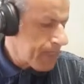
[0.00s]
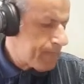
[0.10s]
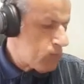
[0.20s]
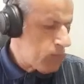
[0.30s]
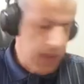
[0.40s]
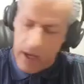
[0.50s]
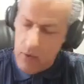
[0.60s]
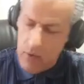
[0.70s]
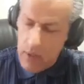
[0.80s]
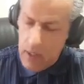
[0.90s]
Now,
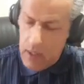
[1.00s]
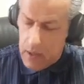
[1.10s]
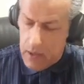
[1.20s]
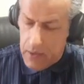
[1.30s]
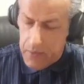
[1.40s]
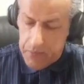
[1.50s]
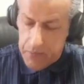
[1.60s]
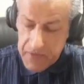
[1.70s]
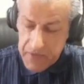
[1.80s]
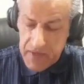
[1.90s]
between the